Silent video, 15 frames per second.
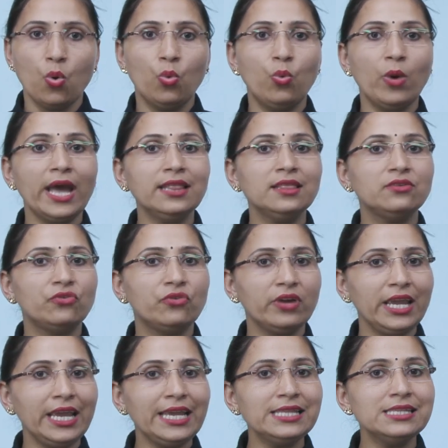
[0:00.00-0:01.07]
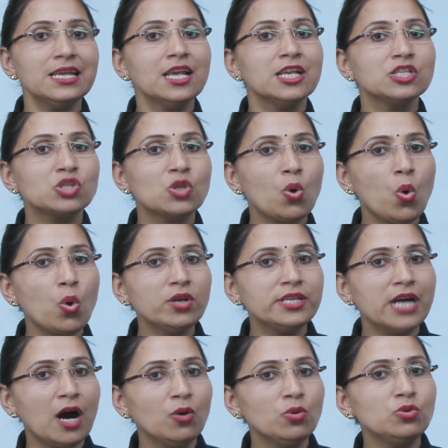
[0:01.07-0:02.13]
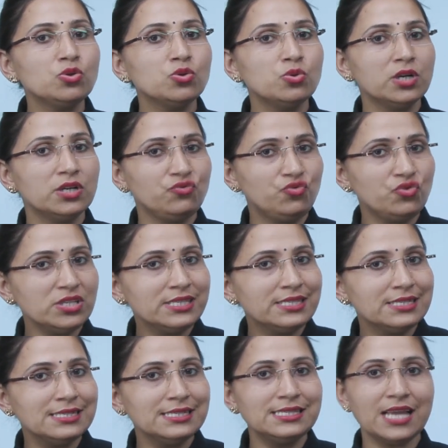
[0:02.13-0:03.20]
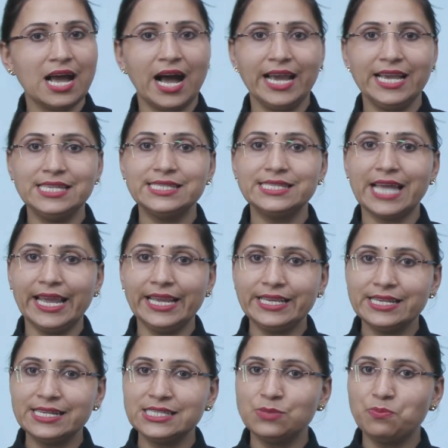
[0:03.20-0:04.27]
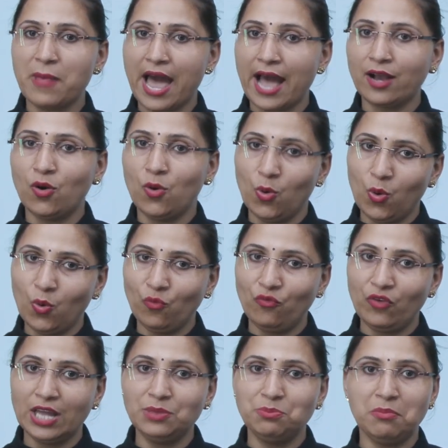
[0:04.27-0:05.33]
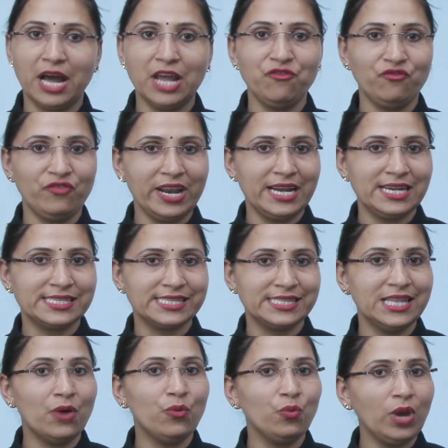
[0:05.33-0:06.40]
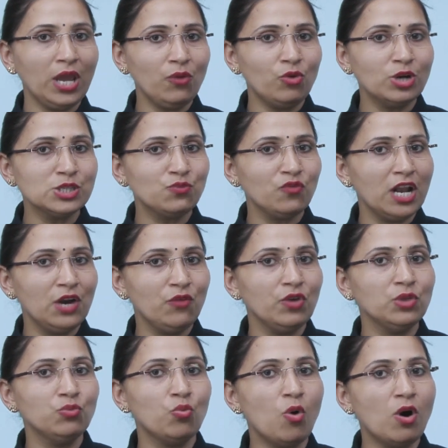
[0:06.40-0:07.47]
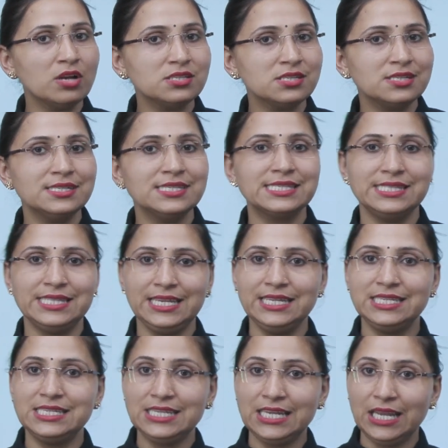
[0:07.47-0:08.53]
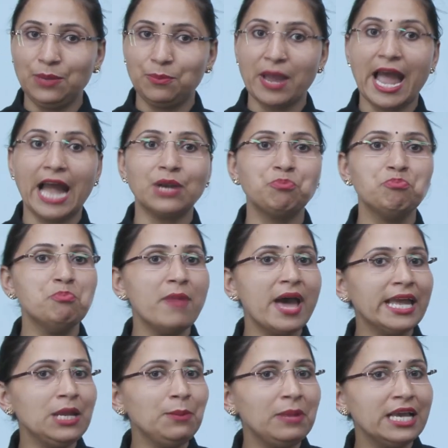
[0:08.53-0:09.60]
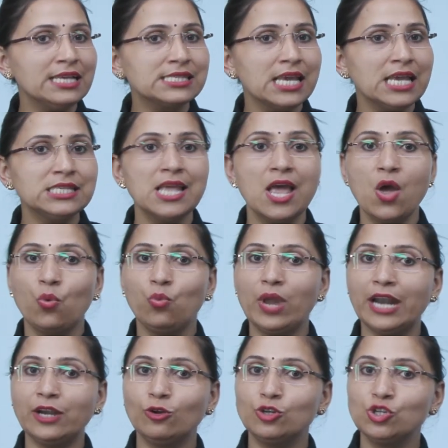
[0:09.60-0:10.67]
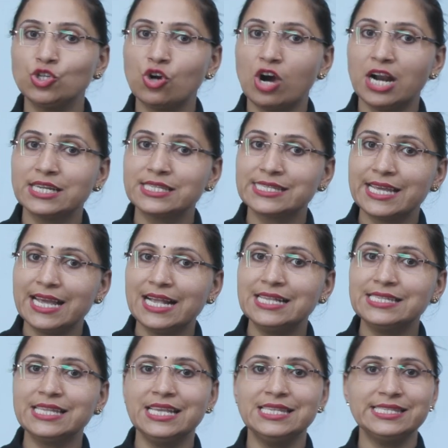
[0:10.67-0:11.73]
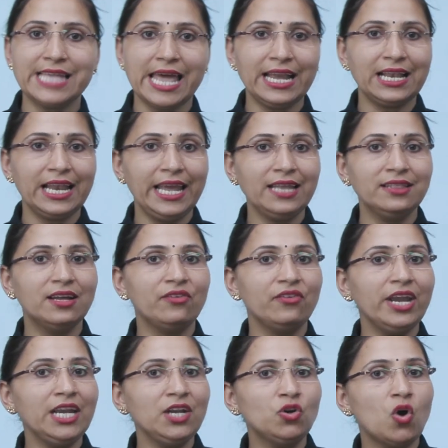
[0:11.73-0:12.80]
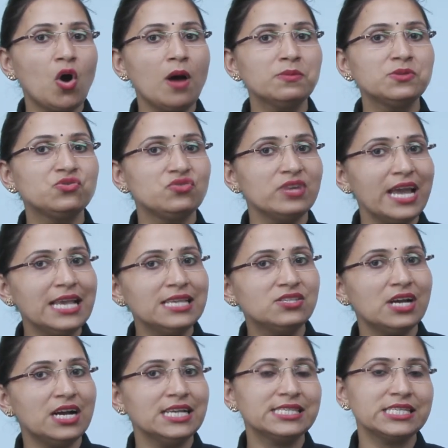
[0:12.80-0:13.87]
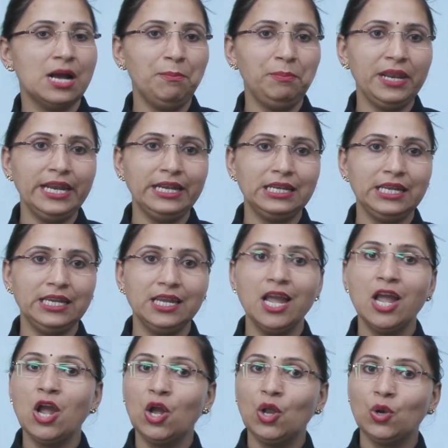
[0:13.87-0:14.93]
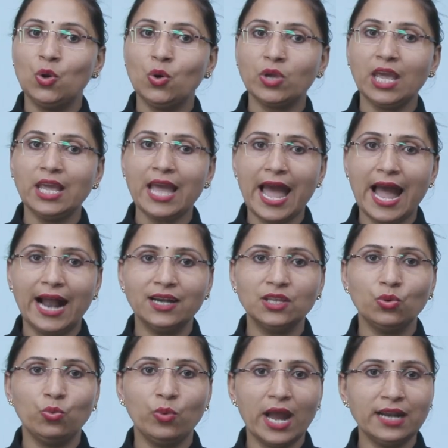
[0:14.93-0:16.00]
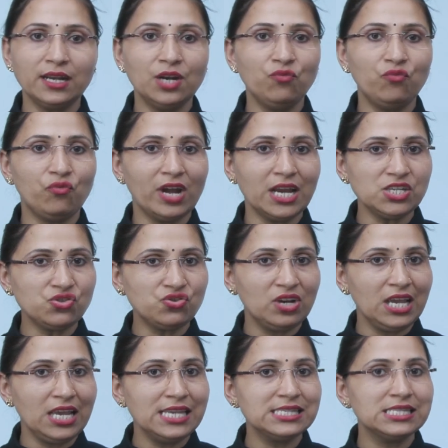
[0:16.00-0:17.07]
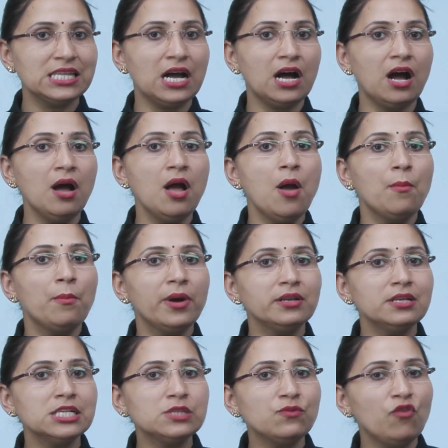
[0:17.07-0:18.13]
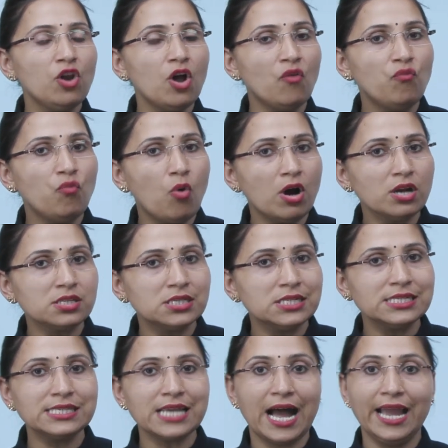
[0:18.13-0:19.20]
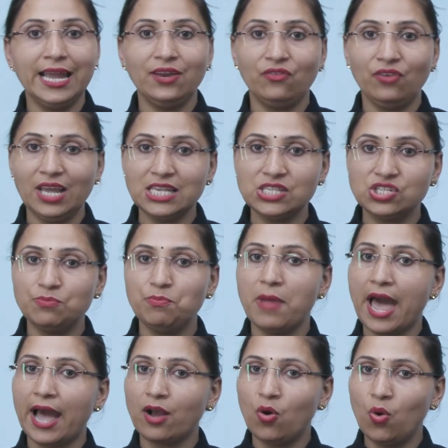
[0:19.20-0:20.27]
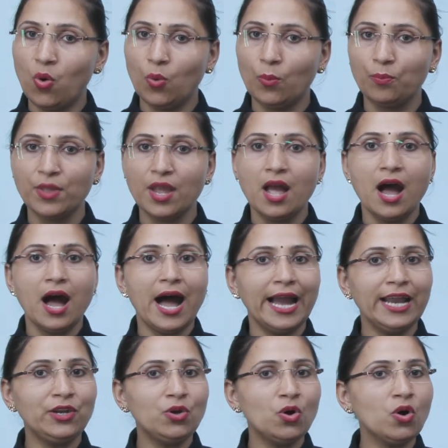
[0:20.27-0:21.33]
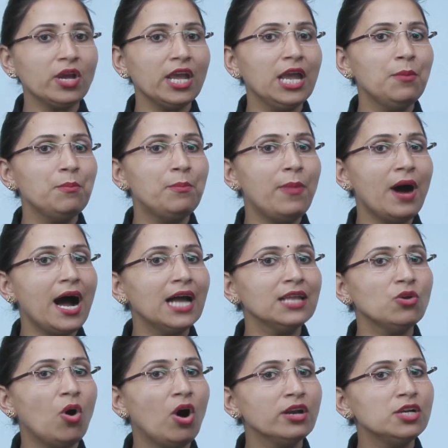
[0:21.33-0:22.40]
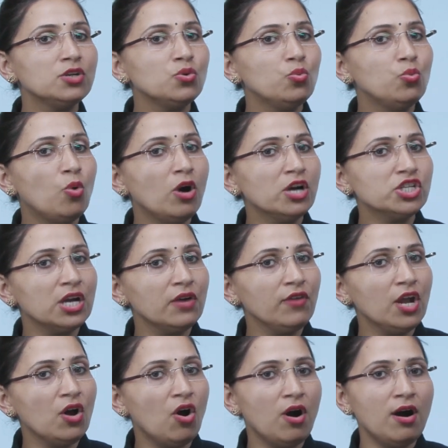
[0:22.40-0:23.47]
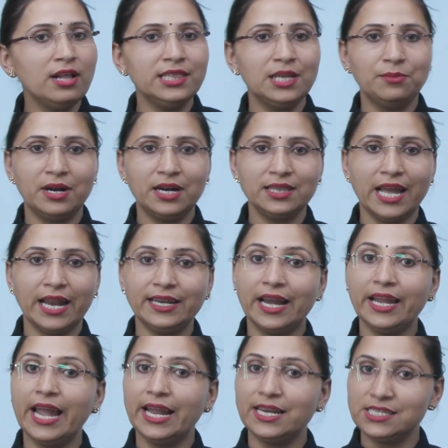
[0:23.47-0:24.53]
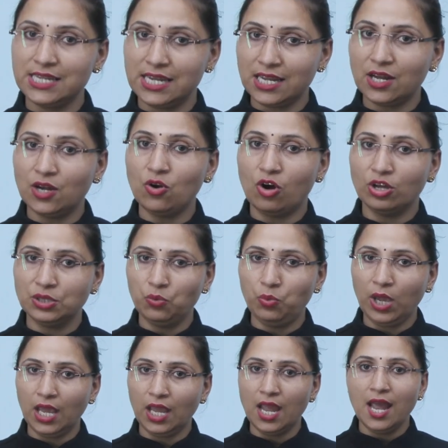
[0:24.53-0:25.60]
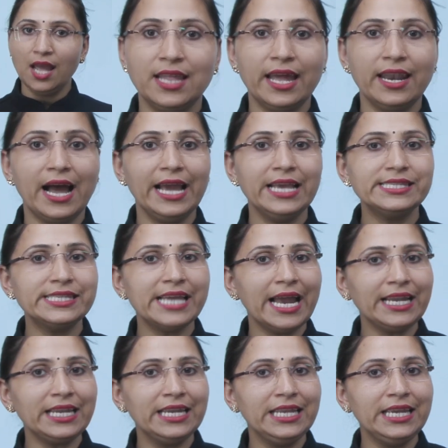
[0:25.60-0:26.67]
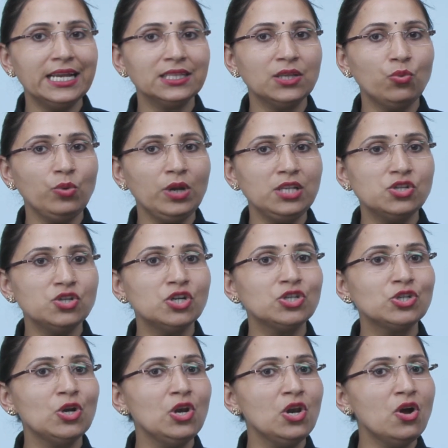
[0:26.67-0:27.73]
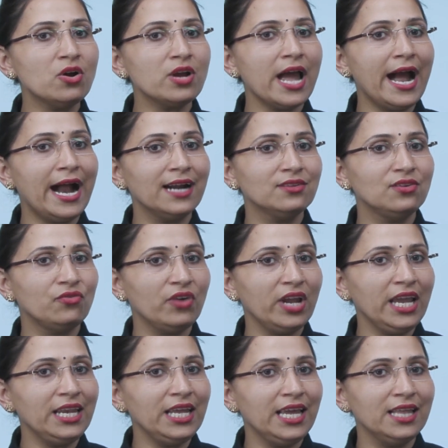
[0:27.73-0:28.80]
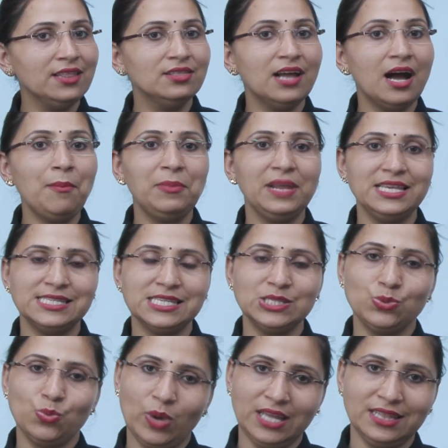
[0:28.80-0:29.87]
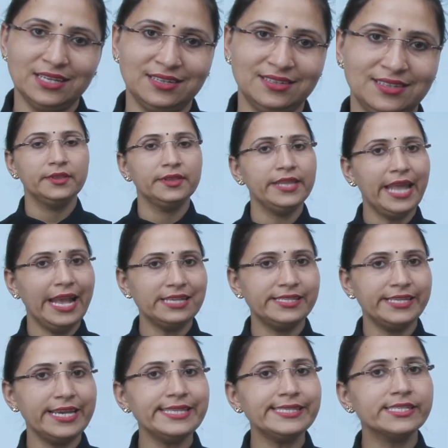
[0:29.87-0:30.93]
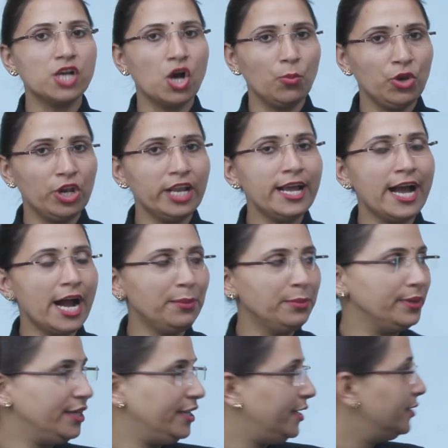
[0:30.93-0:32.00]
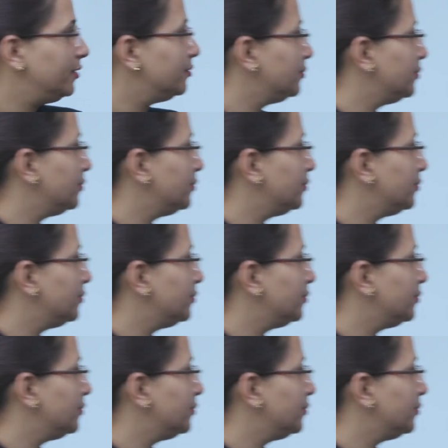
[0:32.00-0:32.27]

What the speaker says: When the rain slowed down to a drizzle, I cycled back home with my friends. The way was filled with waters knee deep. At many places, we had to show our skills in cycling. The raindrops drenched us completely. Looking at the wet and fresh trees, the puddles full of waters, I raced back home. I took a bath in order to wash away all the mud that I had taken on the way. Then I sat near the window to look at the rain in the pleasant weather. Next is communal harmony.